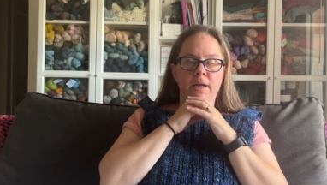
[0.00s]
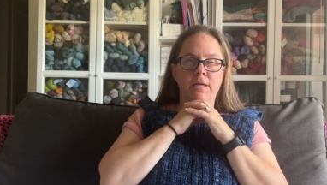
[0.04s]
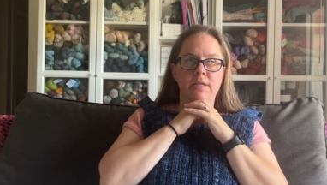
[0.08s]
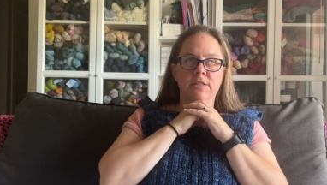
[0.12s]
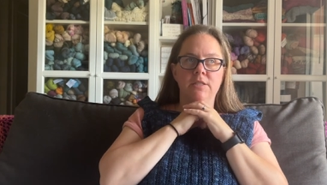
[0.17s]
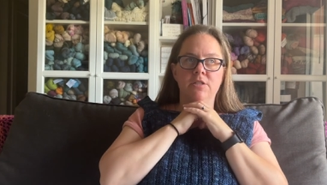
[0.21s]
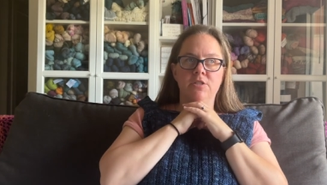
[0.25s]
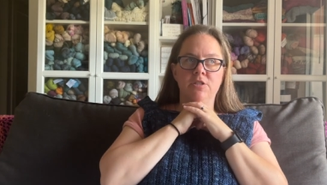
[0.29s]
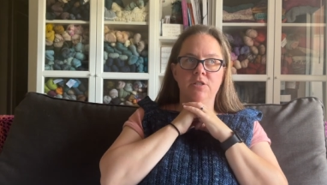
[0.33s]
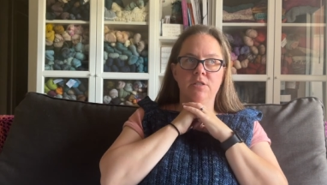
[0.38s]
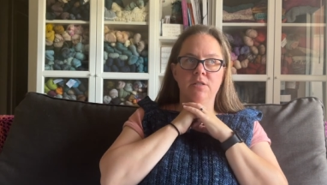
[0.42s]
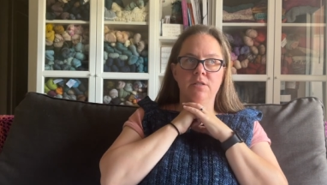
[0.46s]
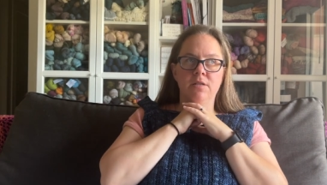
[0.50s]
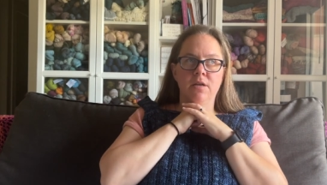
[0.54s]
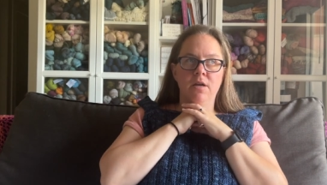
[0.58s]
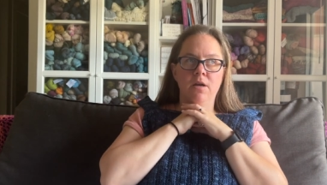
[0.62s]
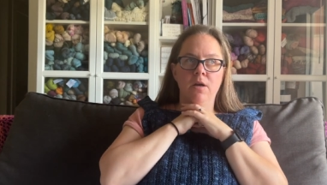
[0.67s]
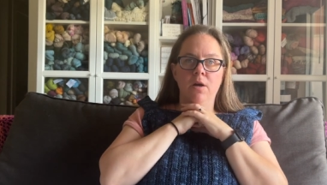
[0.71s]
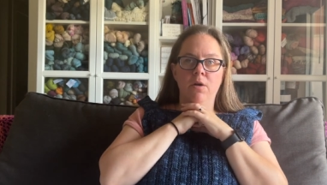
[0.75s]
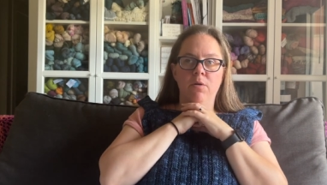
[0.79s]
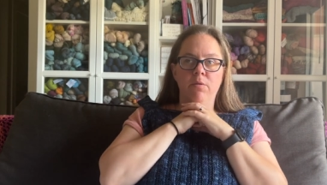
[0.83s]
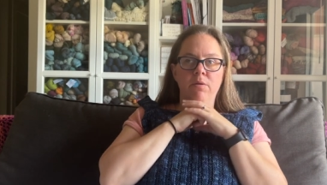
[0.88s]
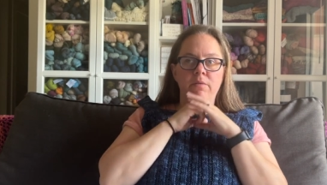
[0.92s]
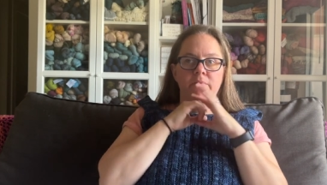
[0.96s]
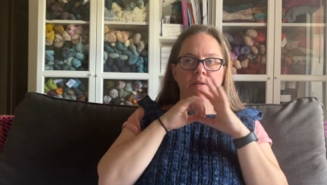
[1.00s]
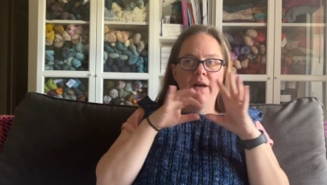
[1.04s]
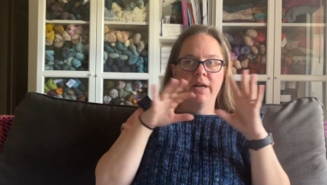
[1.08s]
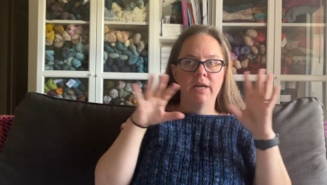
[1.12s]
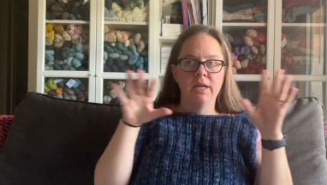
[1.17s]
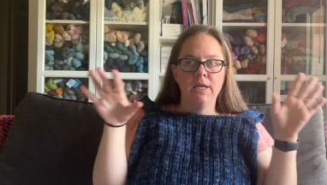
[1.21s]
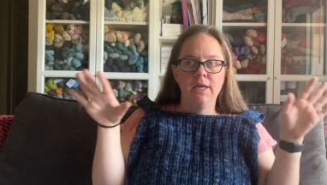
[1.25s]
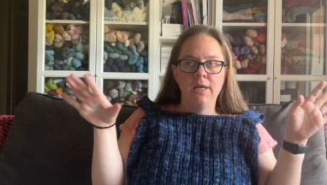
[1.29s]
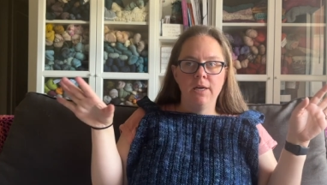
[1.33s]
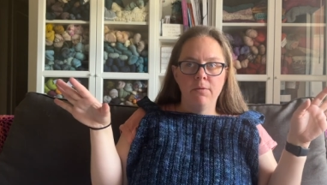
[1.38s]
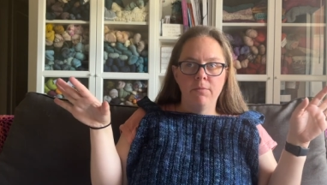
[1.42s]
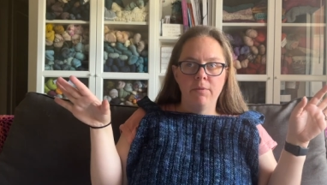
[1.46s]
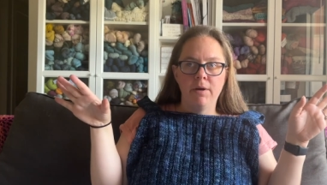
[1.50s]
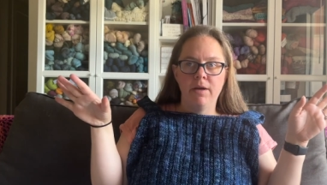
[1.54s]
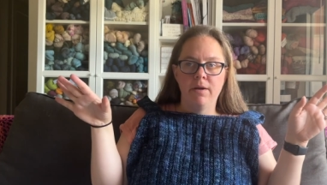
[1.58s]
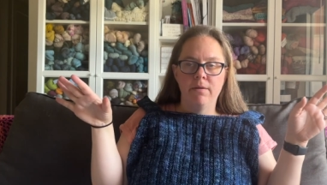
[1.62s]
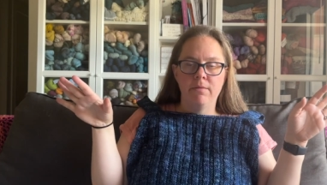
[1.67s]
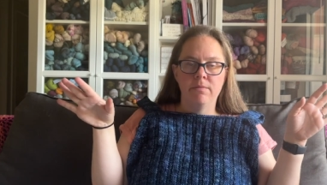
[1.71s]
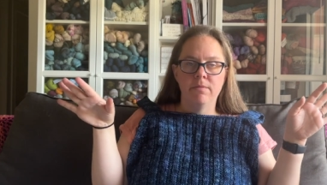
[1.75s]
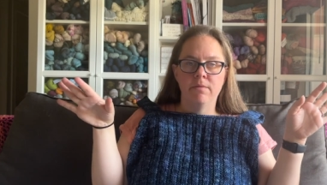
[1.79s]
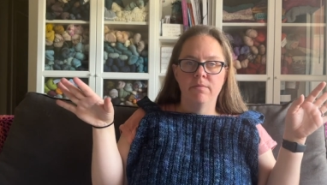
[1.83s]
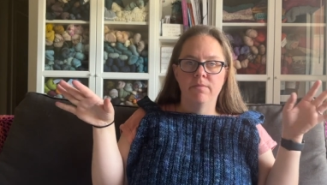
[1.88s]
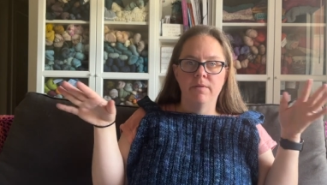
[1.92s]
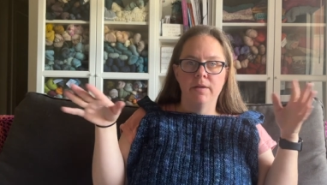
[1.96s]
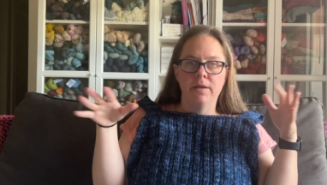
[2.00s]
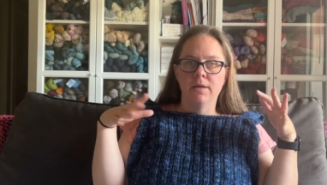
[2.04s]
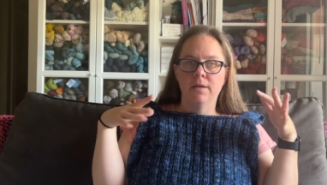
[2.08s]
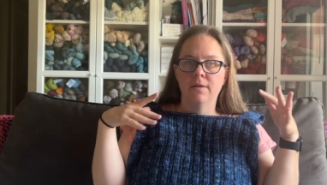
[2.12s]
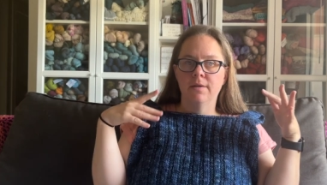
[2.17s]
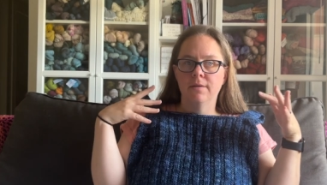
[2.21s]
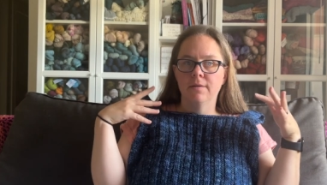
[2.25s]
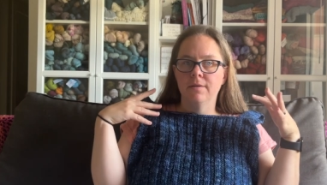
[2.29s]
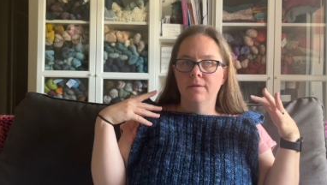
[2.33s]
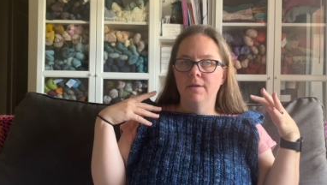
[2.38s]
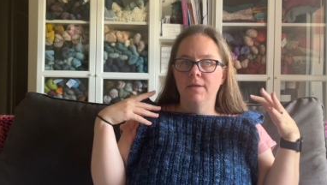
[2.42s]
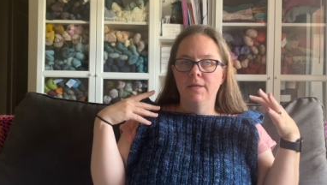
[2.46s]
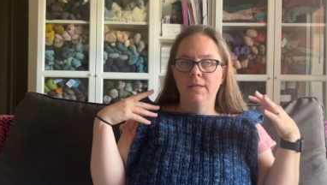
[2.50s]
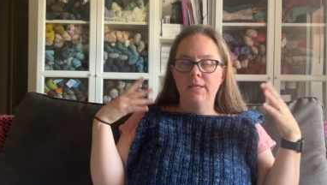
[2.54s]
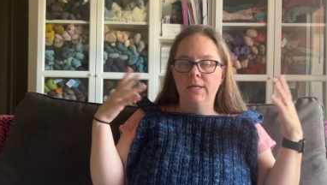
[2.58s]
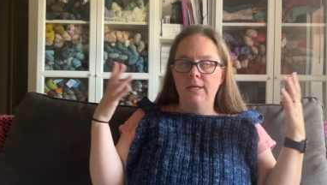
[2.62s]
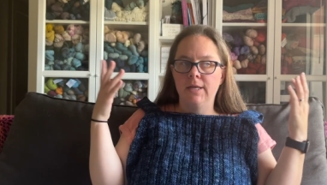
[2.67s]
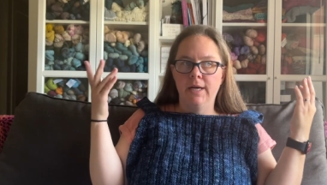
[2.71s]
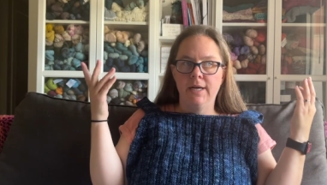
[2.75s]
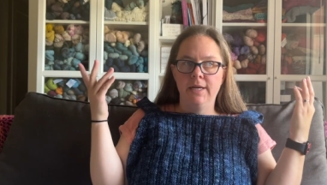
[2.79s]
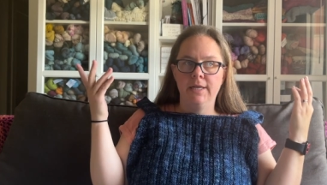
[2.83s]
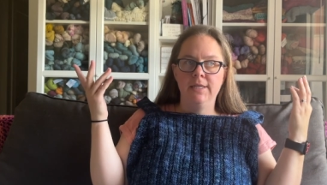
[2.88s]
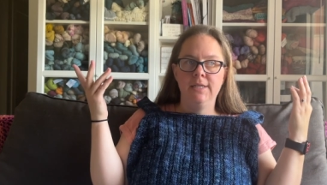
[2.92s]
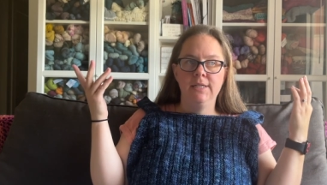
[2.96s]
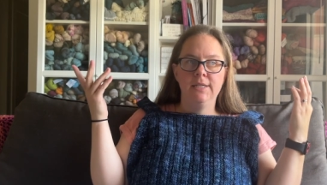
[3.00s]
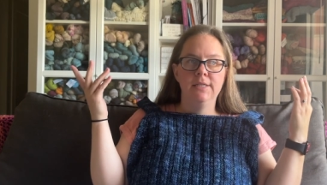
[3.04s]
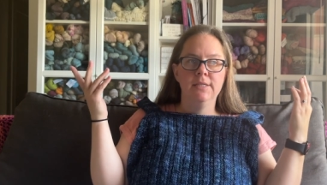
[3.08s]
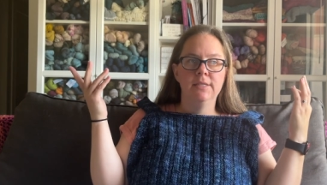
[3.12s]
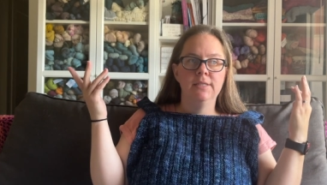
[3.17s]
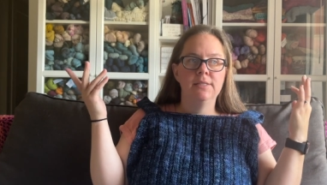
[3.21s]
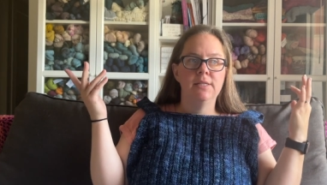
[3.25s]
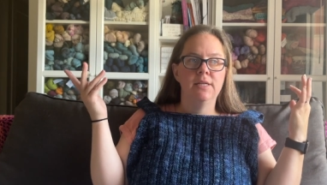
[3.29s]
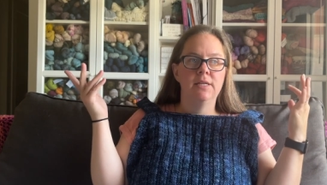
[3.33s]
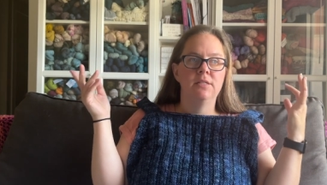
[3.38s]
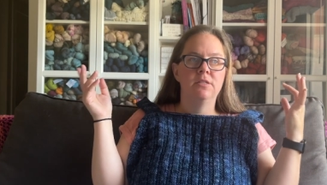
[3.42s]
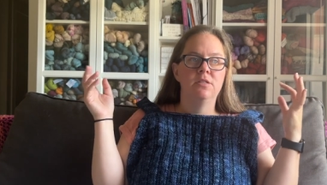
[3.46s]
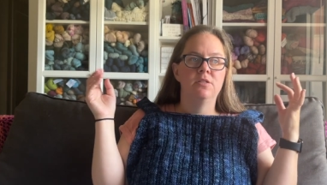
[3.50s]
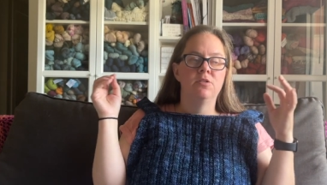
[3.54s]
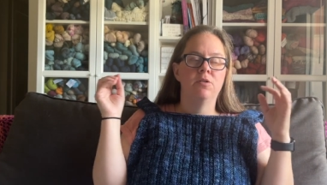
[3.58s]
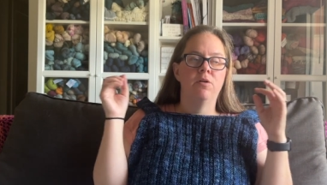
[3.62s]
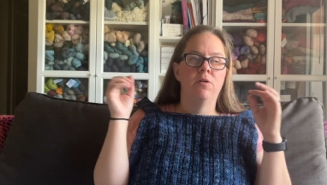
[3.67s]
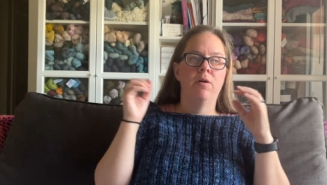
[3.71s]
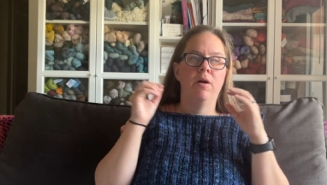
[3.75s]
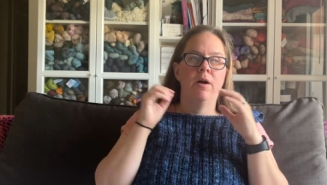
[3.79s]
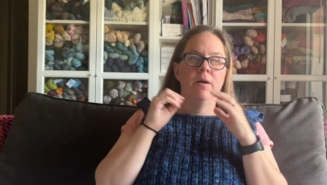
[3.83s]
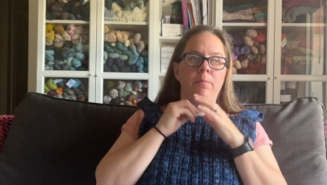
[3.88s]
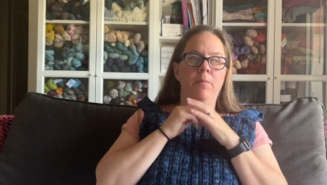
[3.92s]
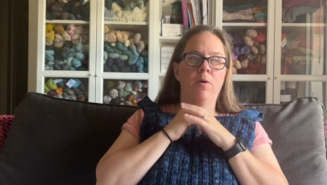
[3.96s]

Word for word: It's just, we've had a heat wave of like in the nineties, and so I'm